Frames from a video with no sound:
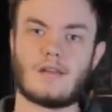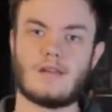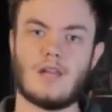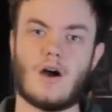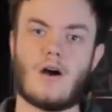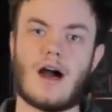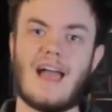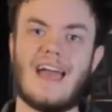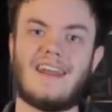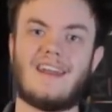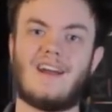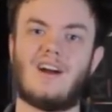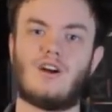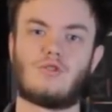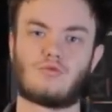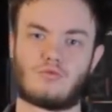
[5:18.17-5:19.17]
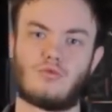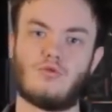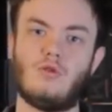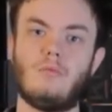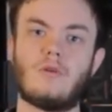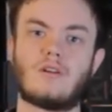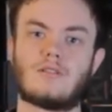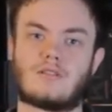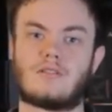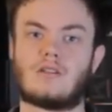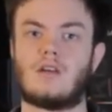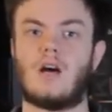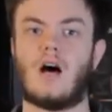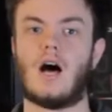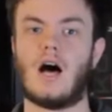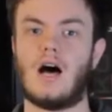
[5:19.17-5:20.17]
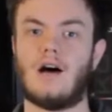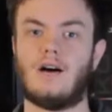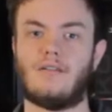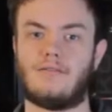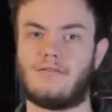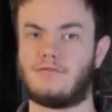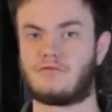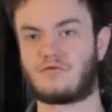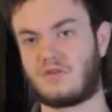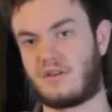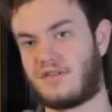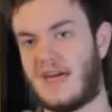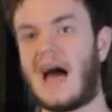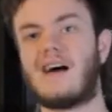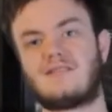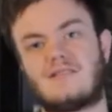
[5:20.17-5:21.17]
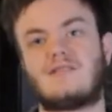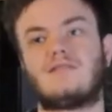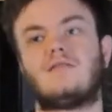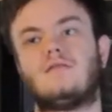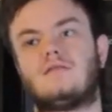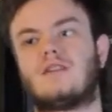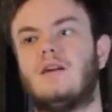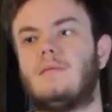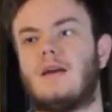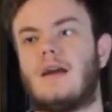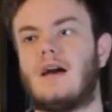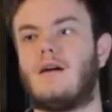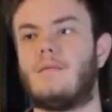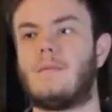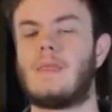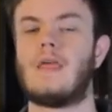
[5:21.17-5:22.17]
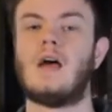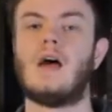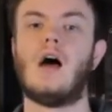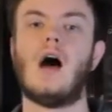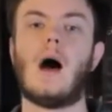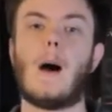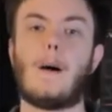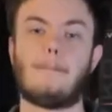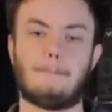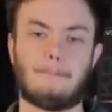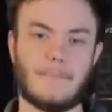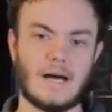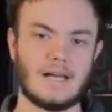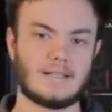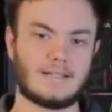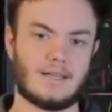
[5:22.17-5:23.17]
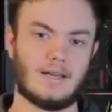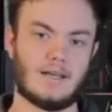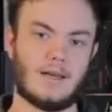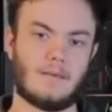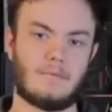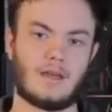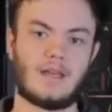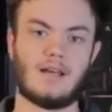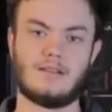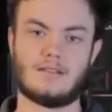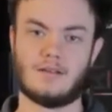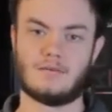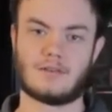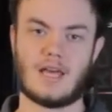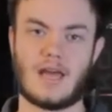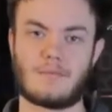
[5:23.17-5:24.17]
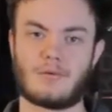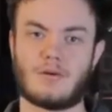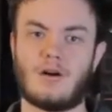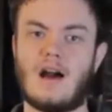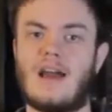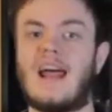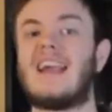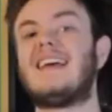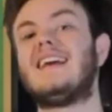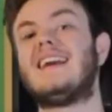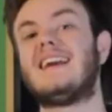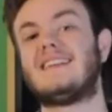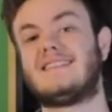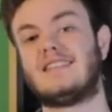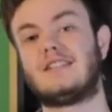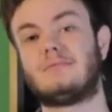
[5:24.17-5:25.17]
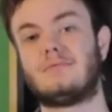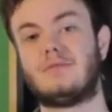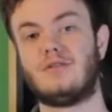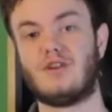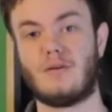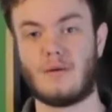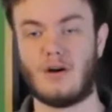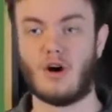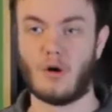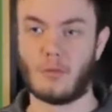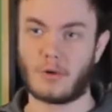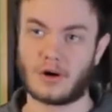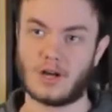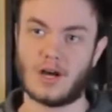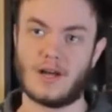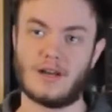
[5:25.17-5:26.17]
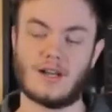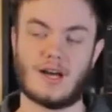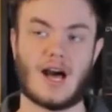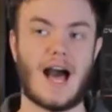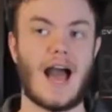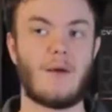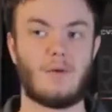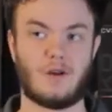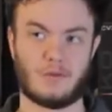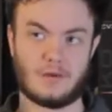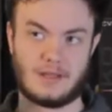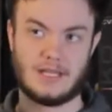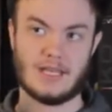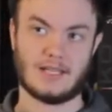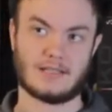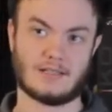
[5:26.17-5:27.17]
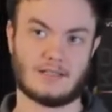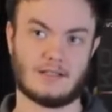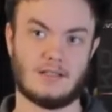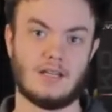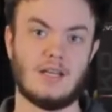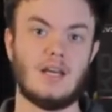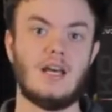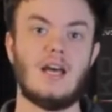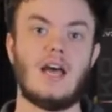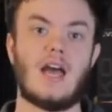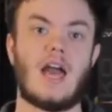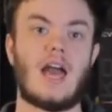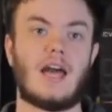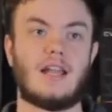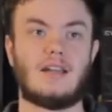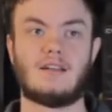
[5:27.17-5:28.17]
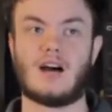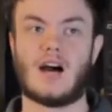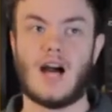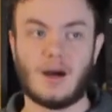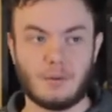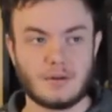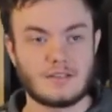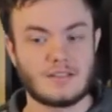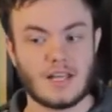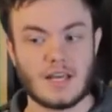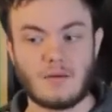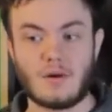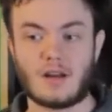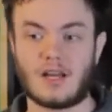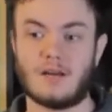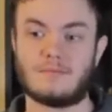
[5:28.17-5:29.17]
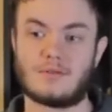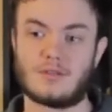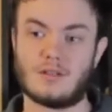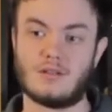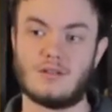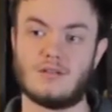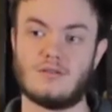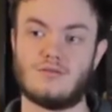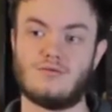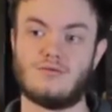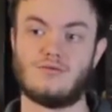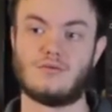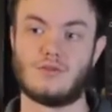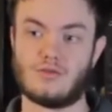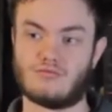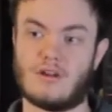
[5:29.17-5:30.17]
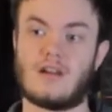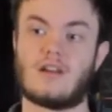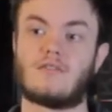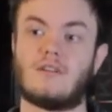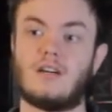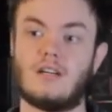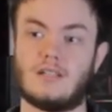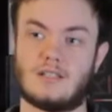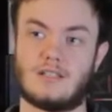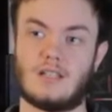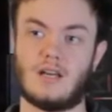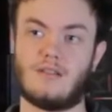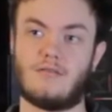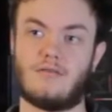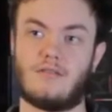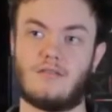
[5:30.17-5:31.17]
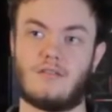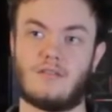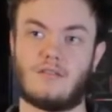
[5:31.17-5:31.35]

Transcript: I had heard rumors of 3000 series coming out, but because it was April and I needed a system to do my homework on, I went with this. And I will say, when it comes to doing rendering and stuff,